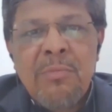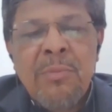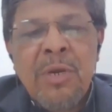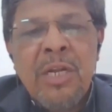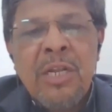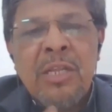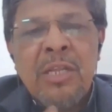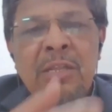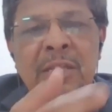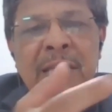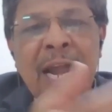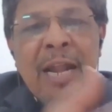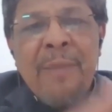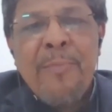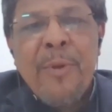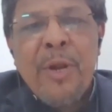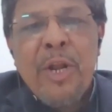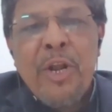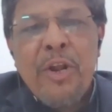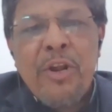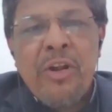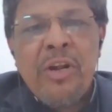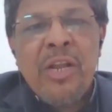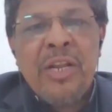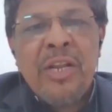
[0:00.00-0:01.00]
but in that
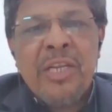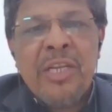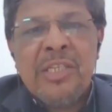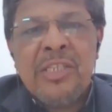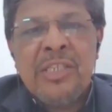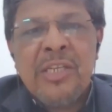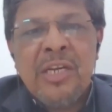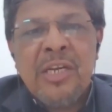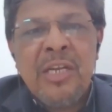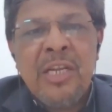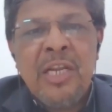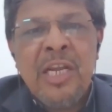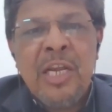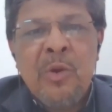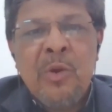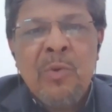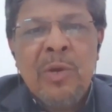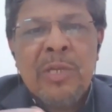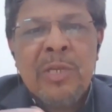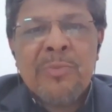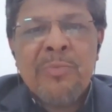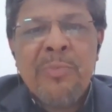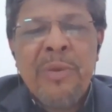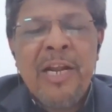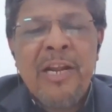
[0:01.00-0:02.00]
particular region, it
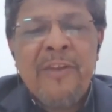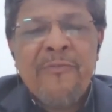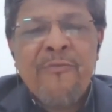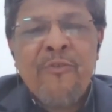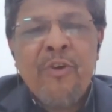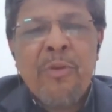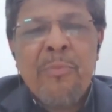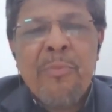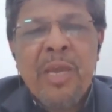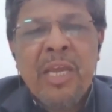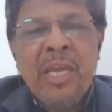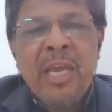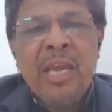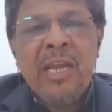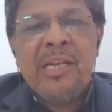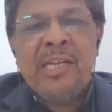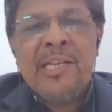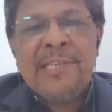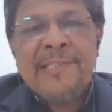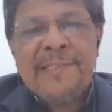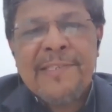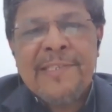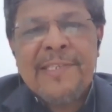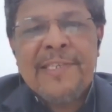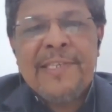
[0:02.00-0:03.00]
was made for making
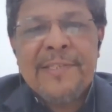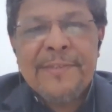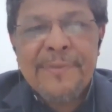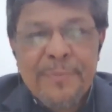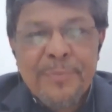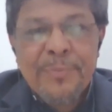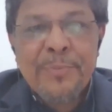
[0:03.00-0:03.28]
lassi.